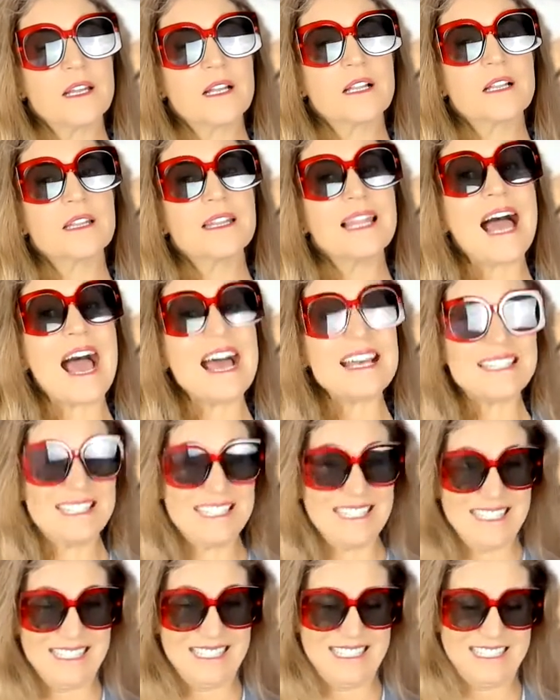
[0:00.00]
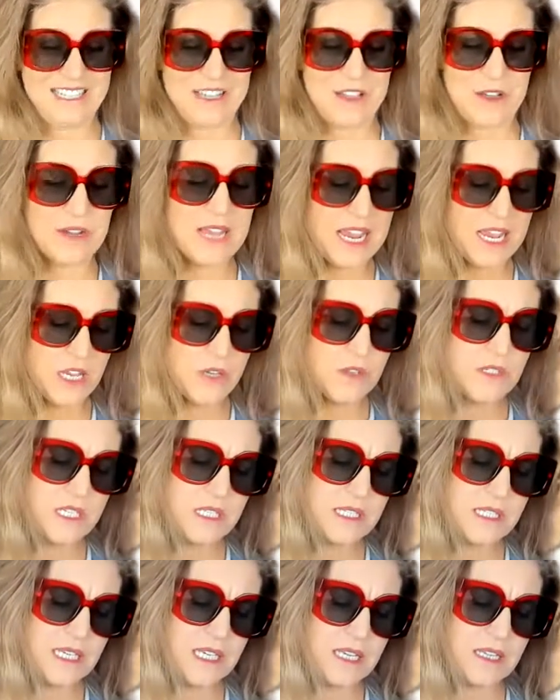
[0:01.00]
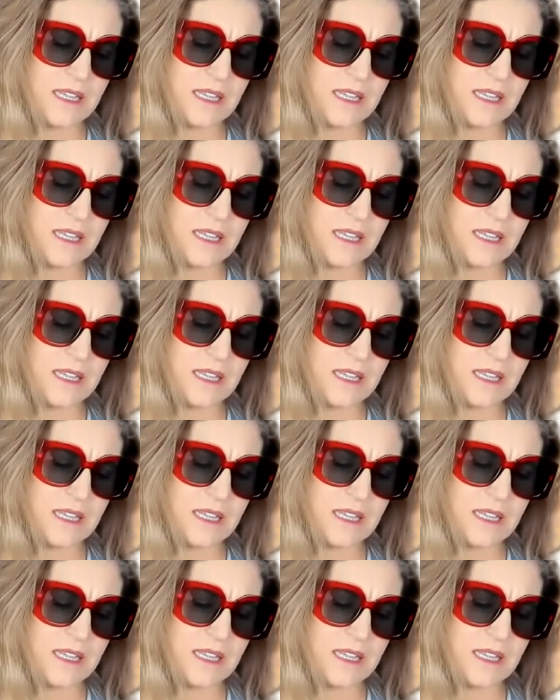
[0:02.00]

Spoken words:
Glasses. Okay, you did see